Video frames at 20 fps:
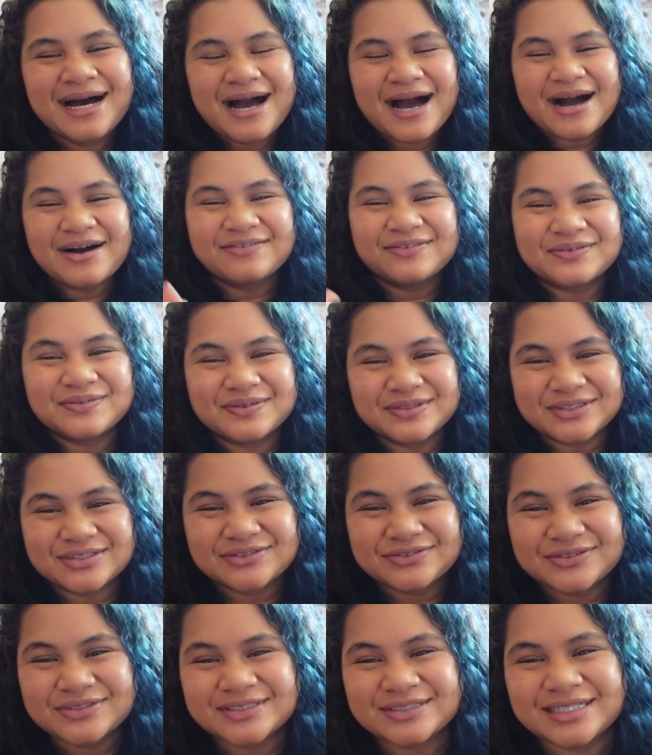have a
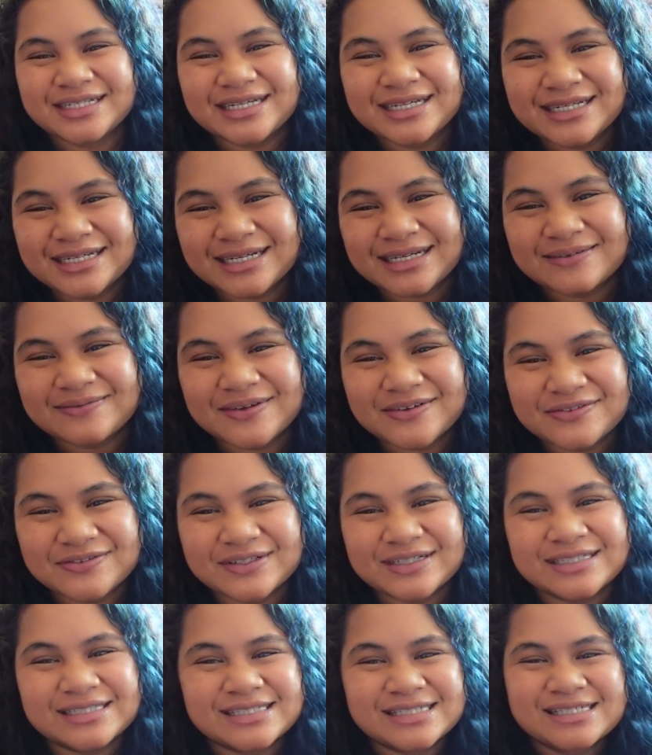wonderful day, and my
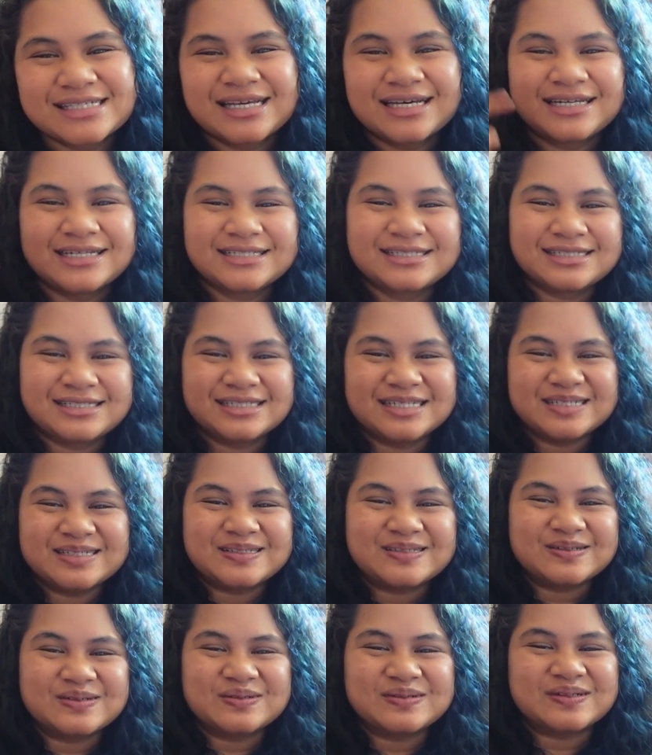friends, stay
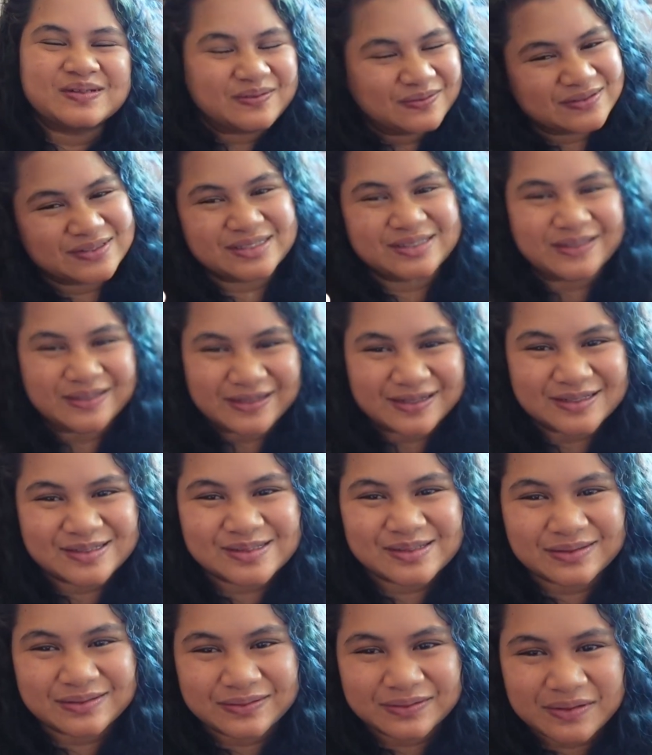tuned. We'll see you
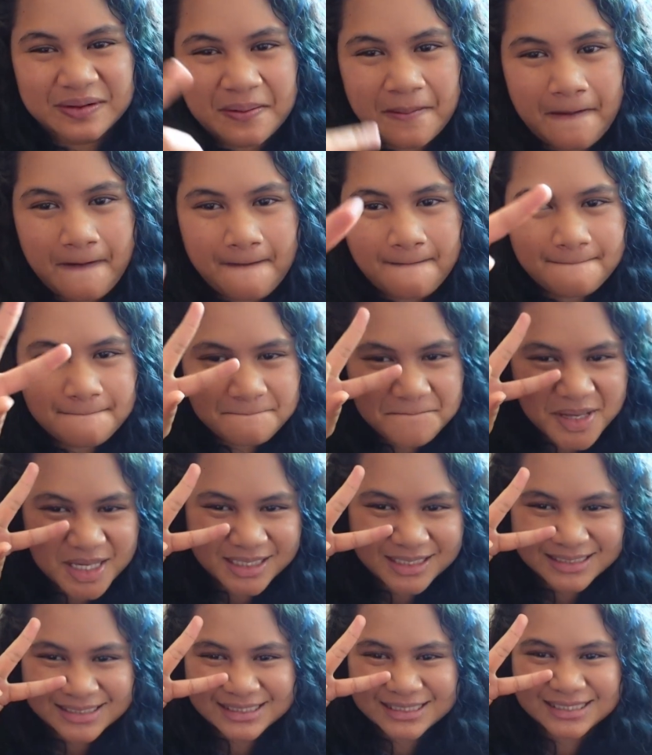guys soon.
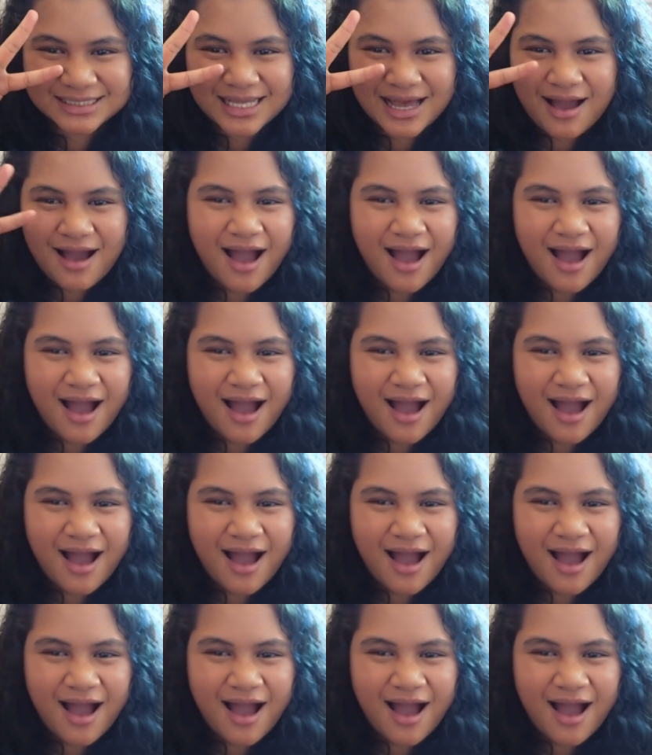Peace.